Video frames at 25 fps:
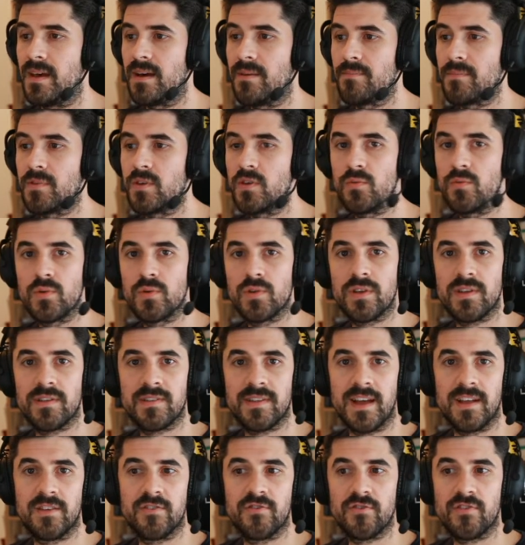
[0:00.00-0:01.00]
you would
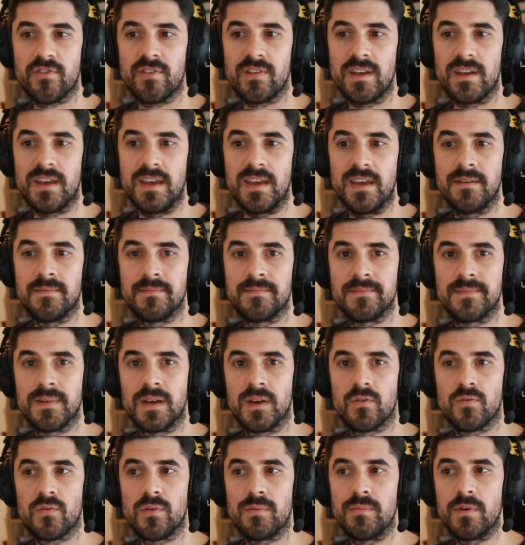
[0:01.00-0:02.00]
essentially
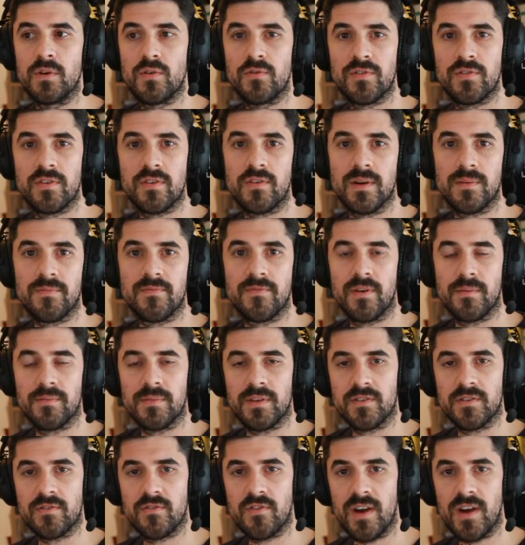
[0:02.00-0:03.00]
remove the grip from
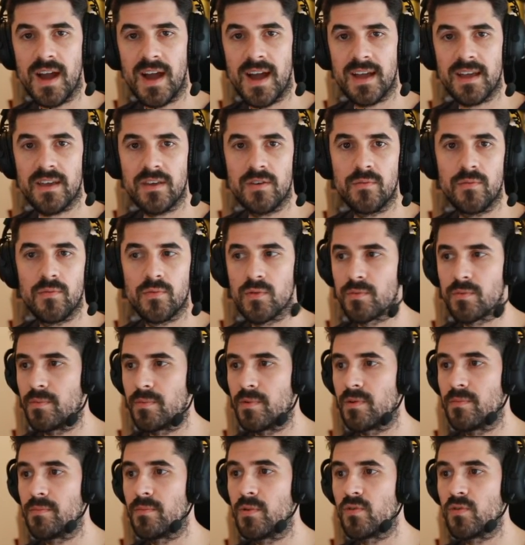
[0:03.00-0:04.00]
the track, you
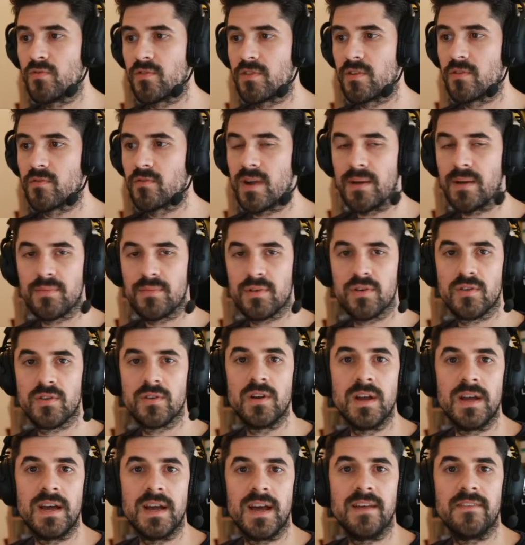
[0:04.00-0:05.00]
remove the rubber,
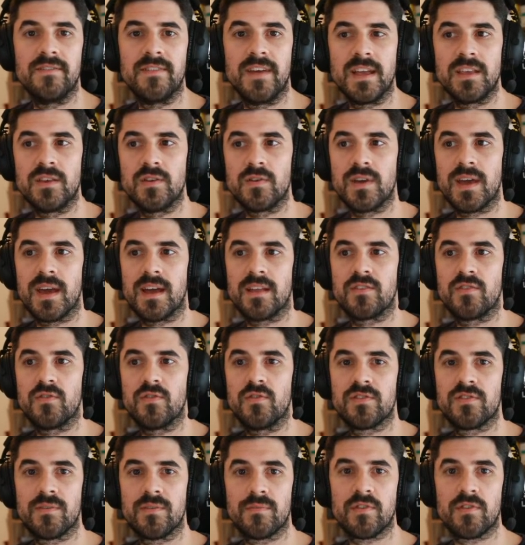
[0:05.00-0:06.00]
and then you get to
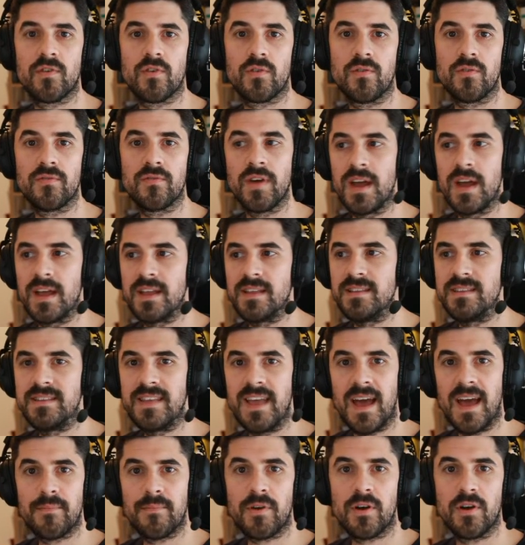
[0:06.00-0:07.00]
some sort of
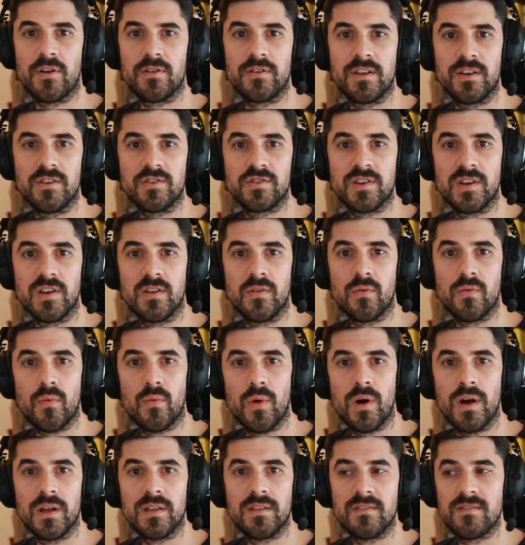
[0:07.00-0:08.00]
damp condition
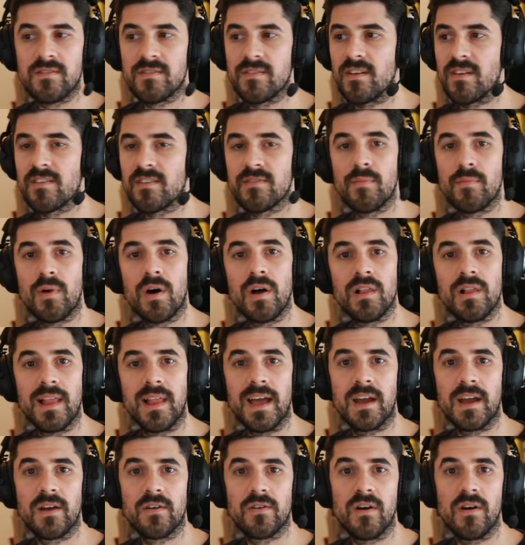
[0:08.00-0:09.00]
once a small
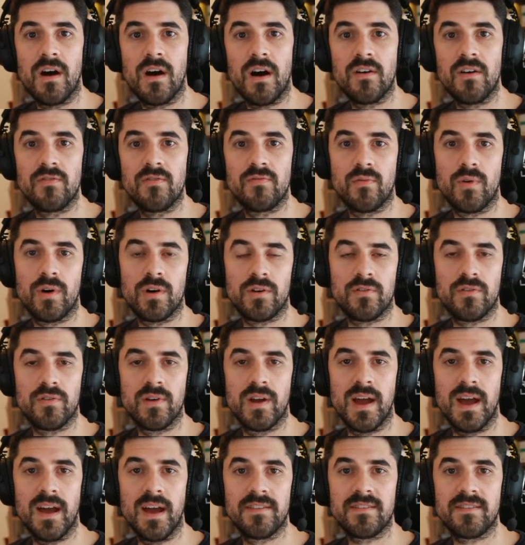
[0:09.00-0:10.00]
layer of water
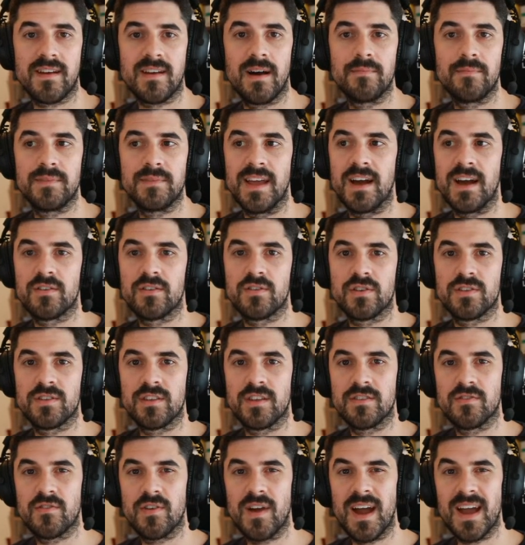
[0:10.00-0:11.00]
has come down on
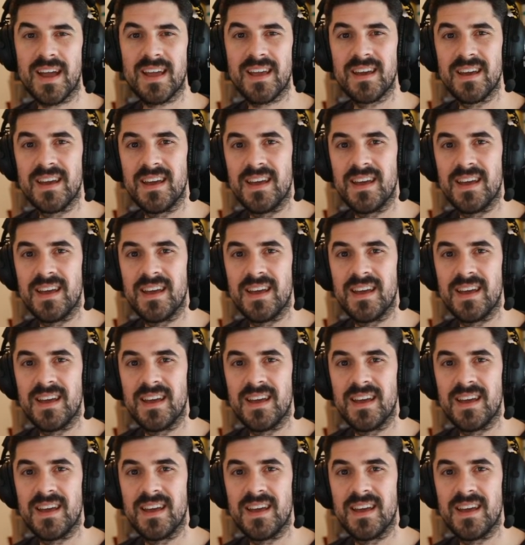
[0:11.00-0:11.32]
the track.